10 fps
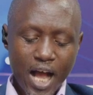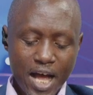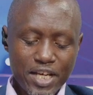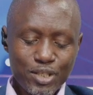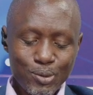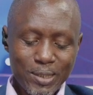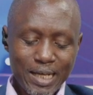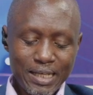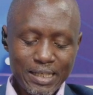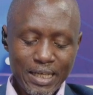and
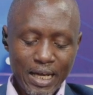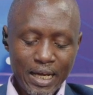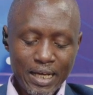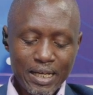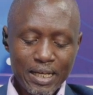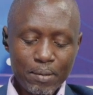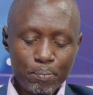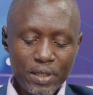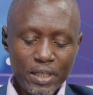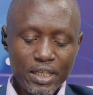Uganda
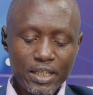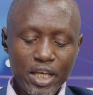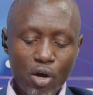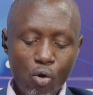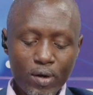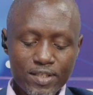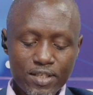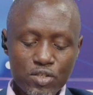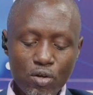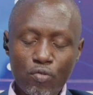being the
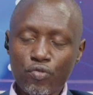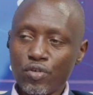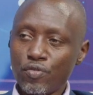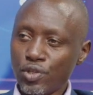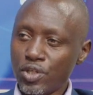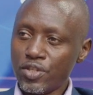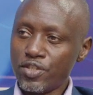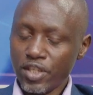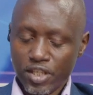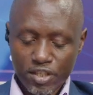oasis of
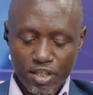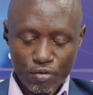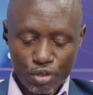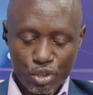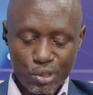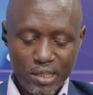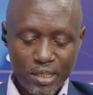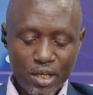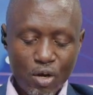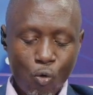refugees in the region.
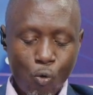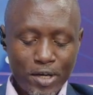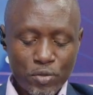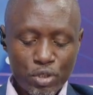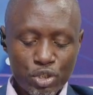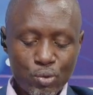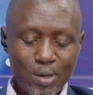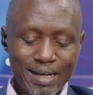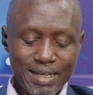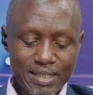What we
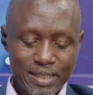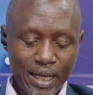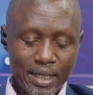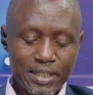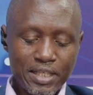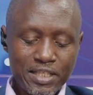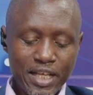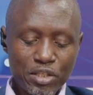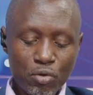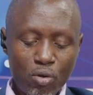should understand is
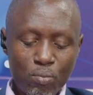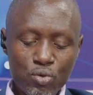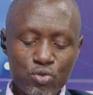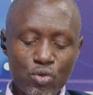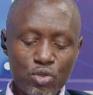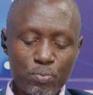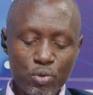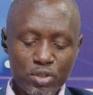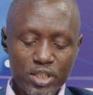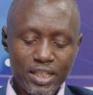that Rome was not
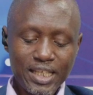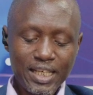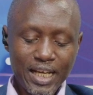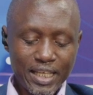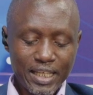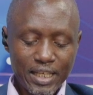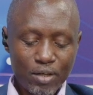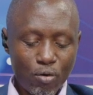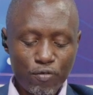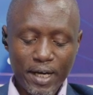built
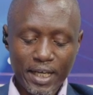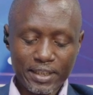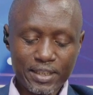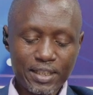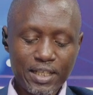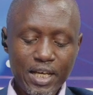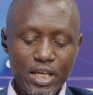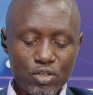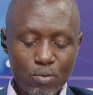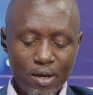overnight.
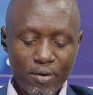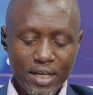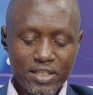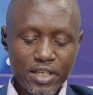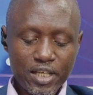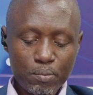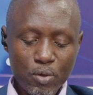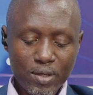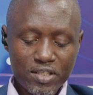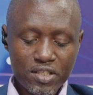Human rights and
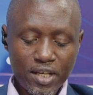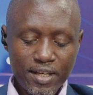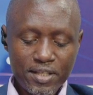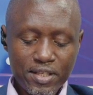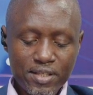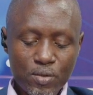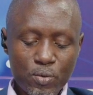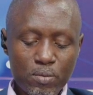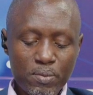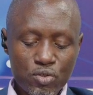democracy challenges
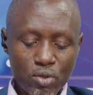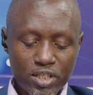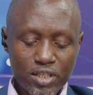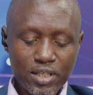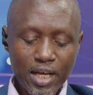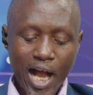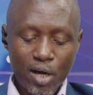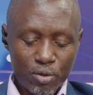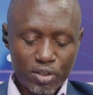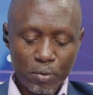will be sorted
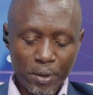along the